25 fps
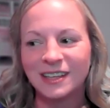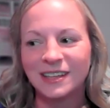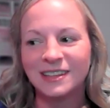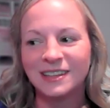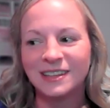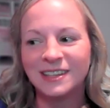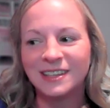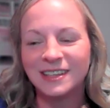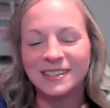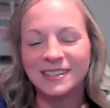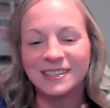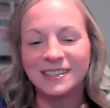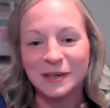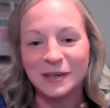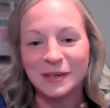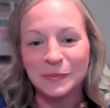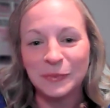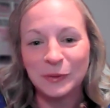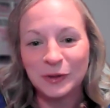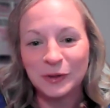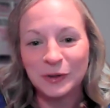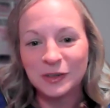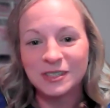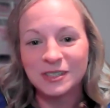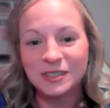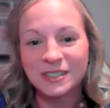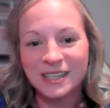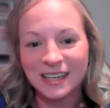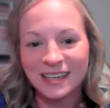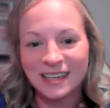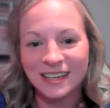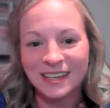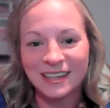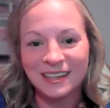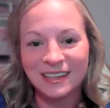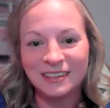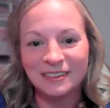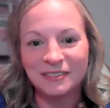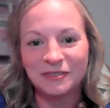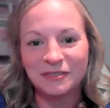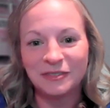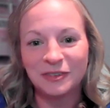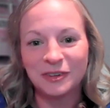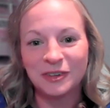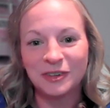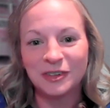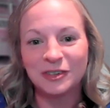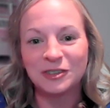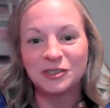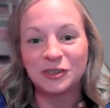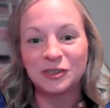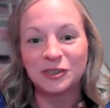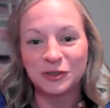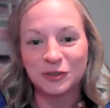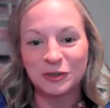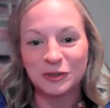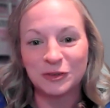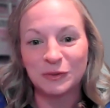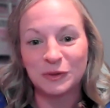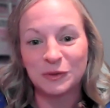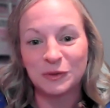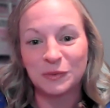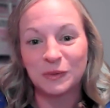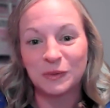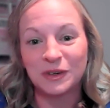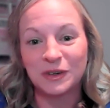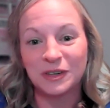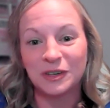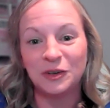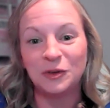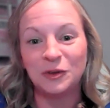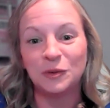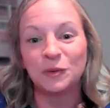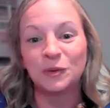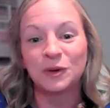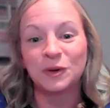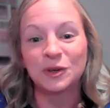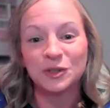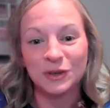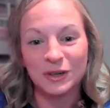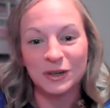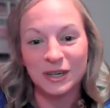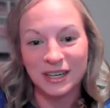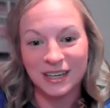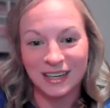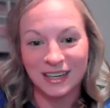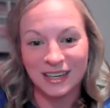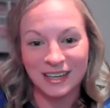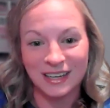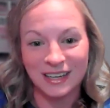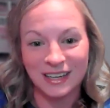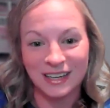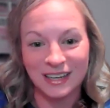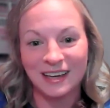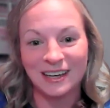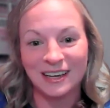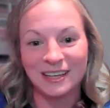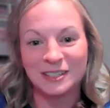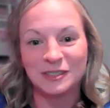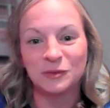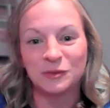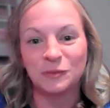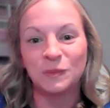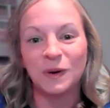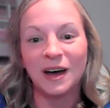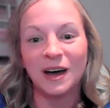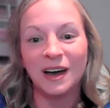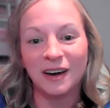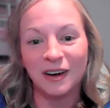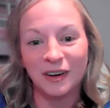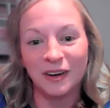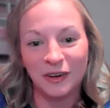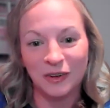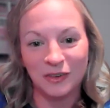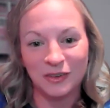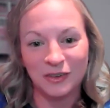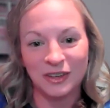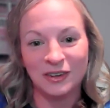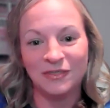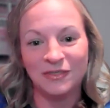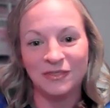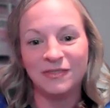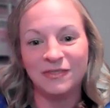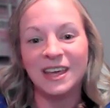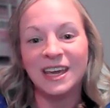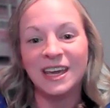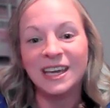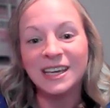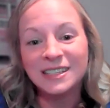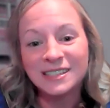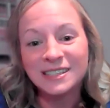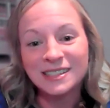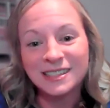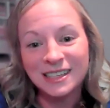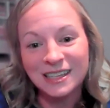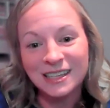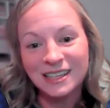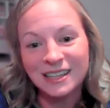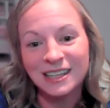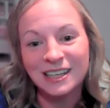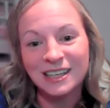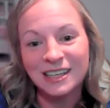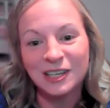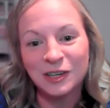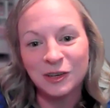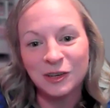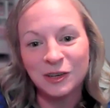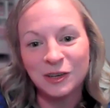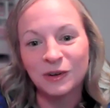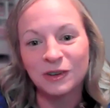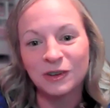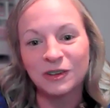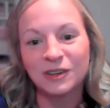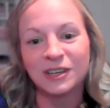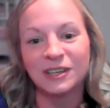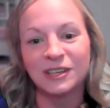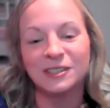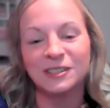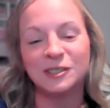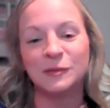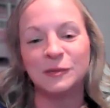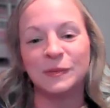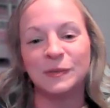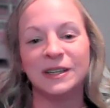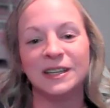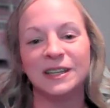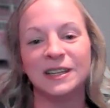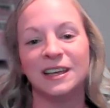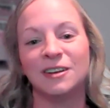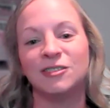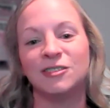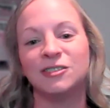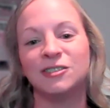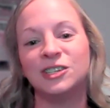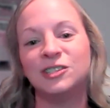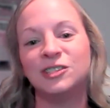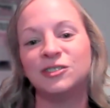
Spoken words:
the example you're setting for your children with what you're drinking as well. And if they see that you are consuming the energy